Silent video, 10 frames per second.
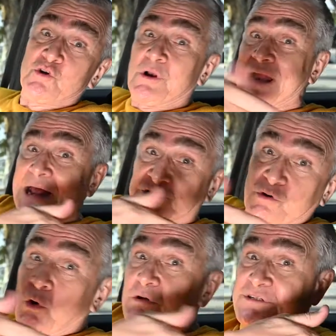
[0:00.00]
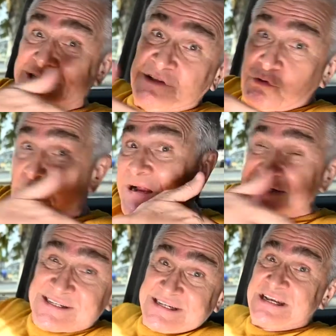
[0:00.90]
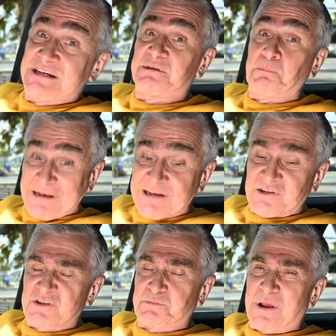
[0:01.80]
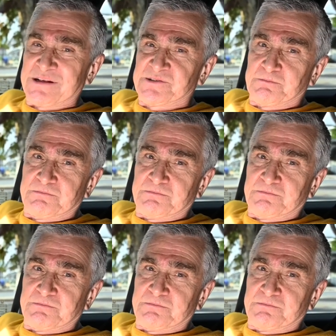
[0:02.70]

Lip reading: you later also in the rear seat, plenty of space.